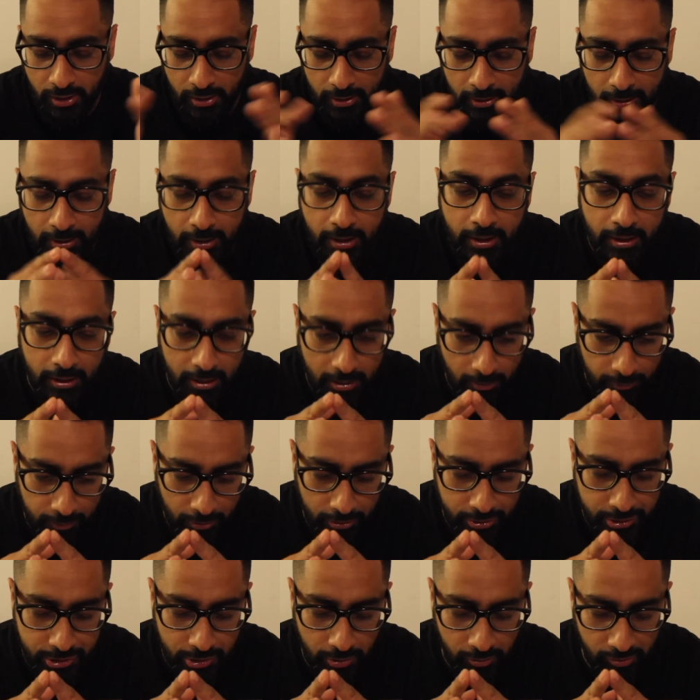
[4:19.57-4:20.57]
A
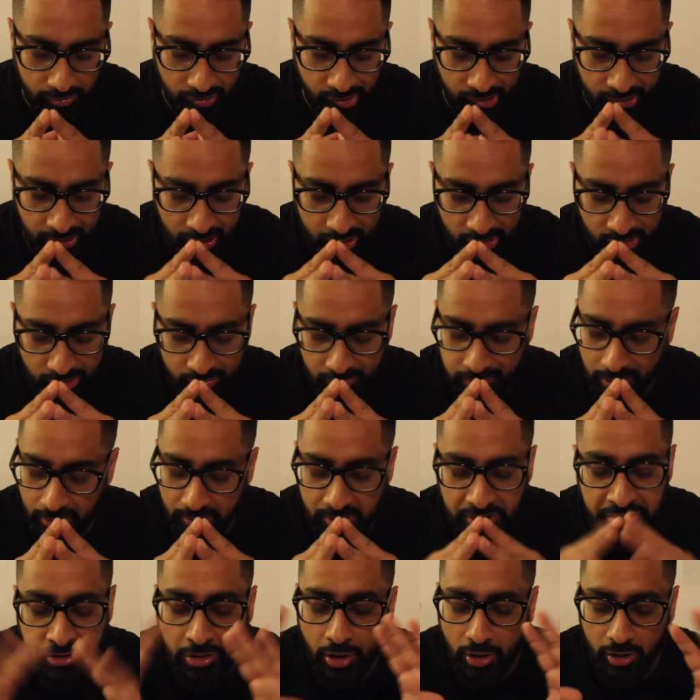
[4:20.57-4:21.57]
couple of jokes in this,
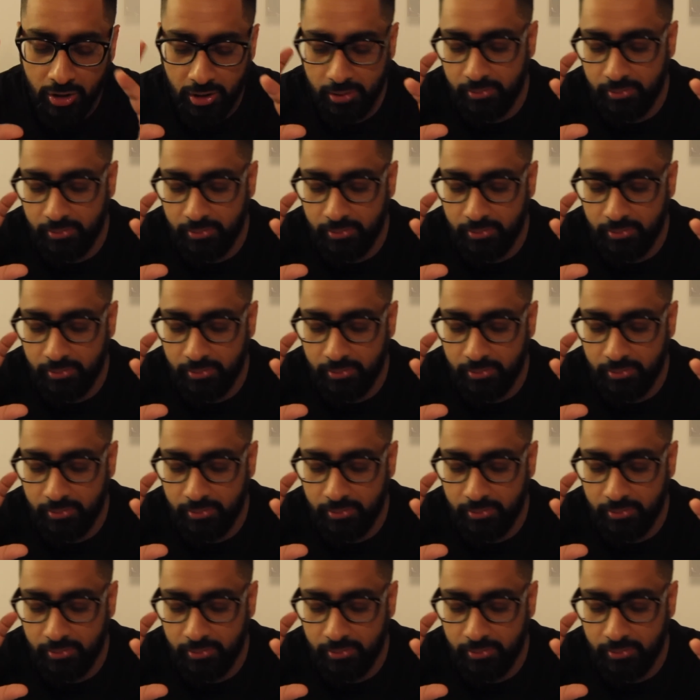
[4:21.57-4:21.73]
probably not